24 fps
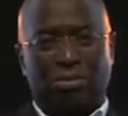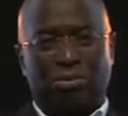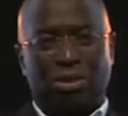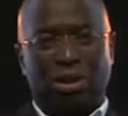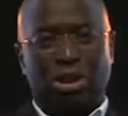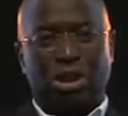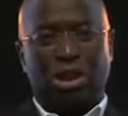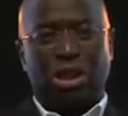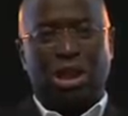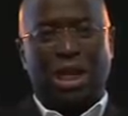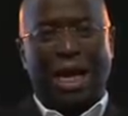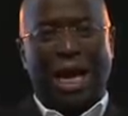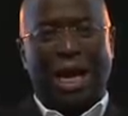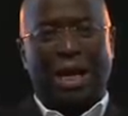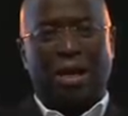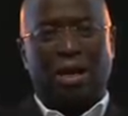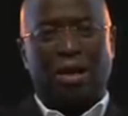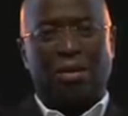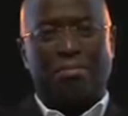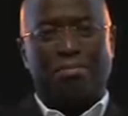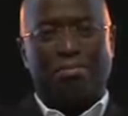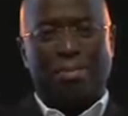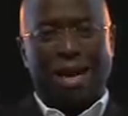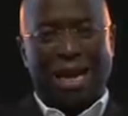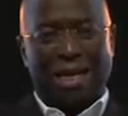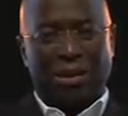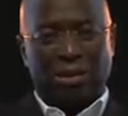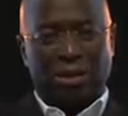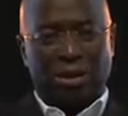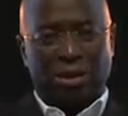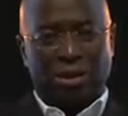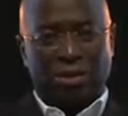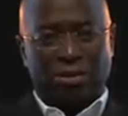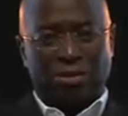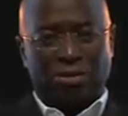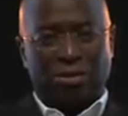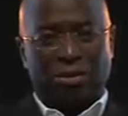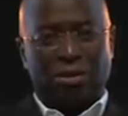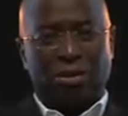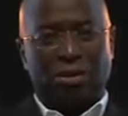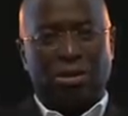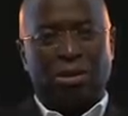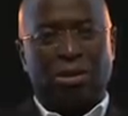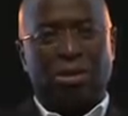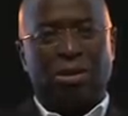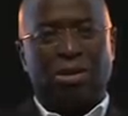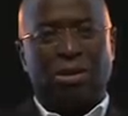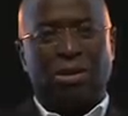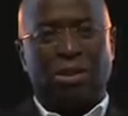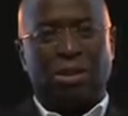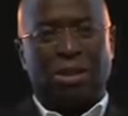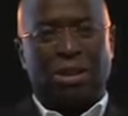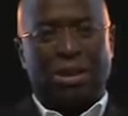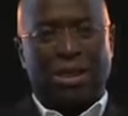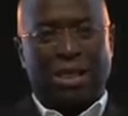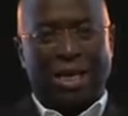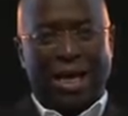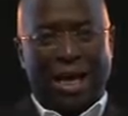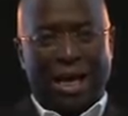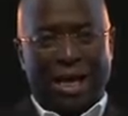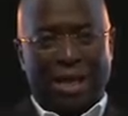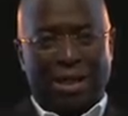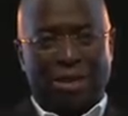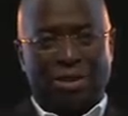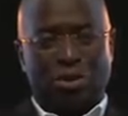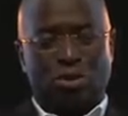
which I command you today